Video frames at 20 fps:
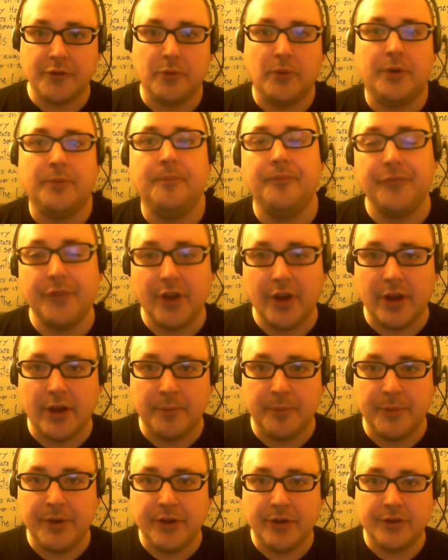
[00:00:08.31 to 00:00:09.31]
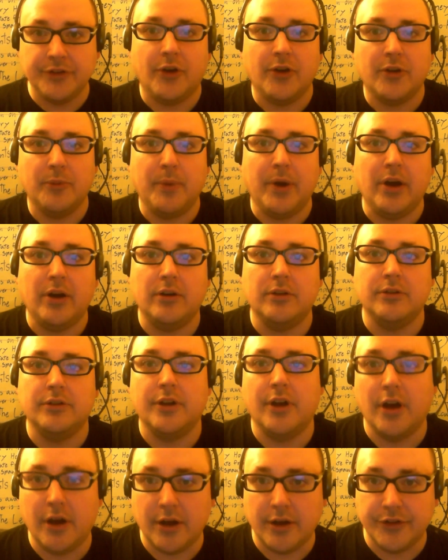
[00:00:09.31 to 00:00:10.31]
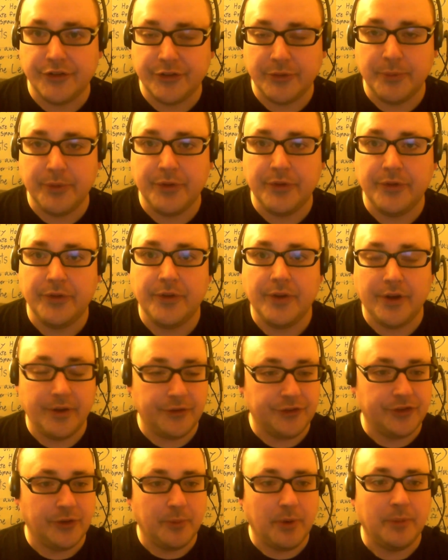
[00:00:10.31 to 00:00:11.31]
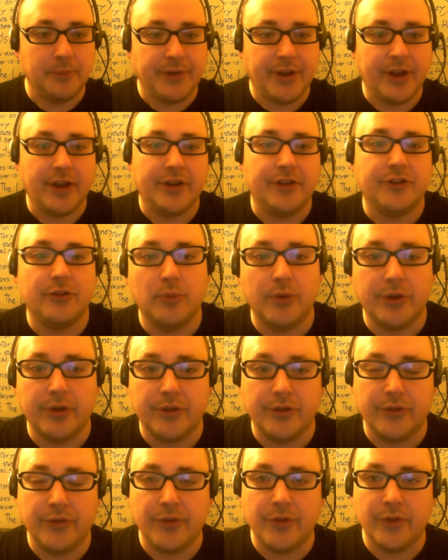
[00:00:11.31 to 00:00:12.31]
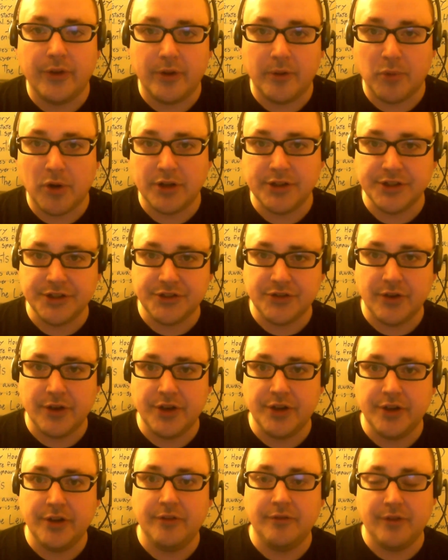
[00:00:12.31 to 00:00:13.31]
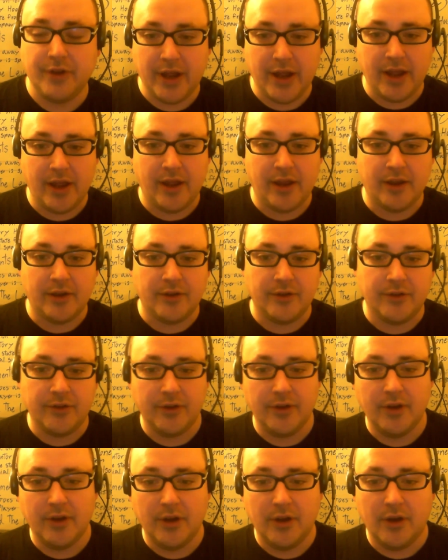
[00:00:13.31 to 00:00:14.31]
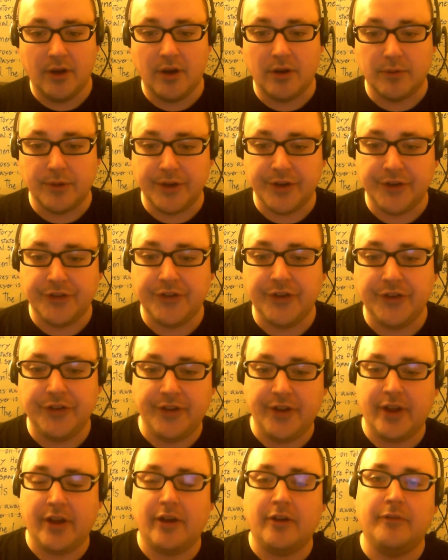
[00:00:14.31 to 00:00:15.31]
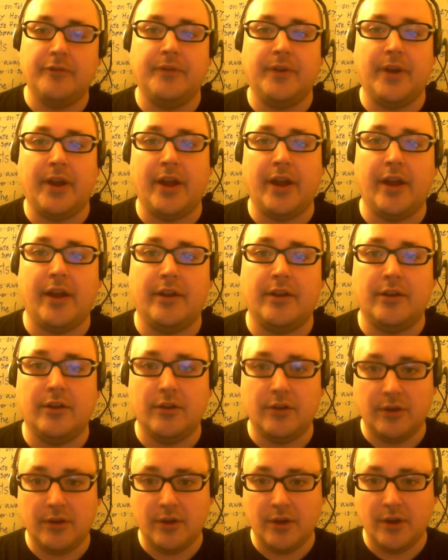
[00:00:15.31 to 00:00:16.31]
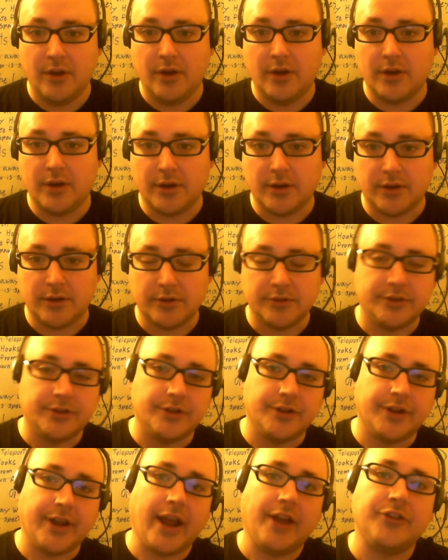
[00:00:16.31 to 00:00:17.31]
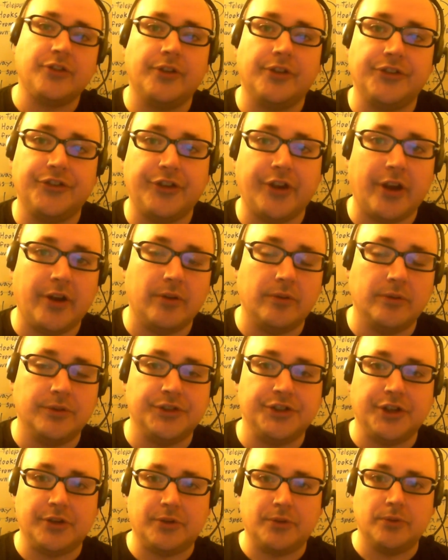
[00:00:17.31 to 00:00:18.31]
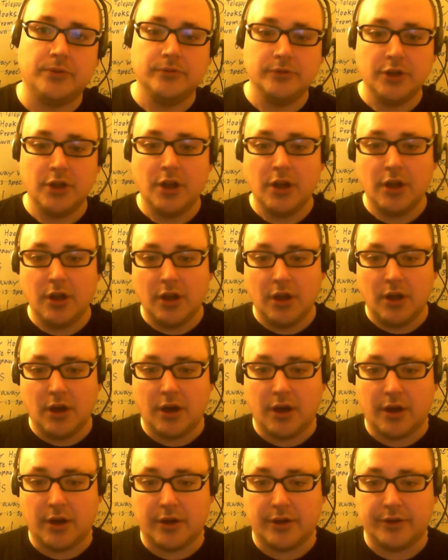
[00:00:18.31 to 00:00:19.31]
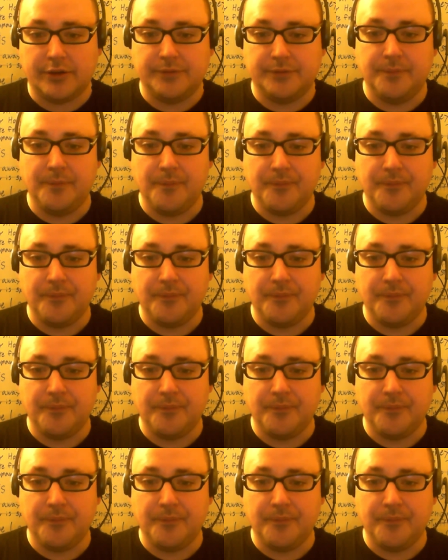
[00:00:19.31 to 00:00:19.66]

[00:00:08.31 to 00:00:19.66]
everyone. I'm here to talk about some updates with Project Stray and Arena CTF and the CastleDoes channel in general. Uh,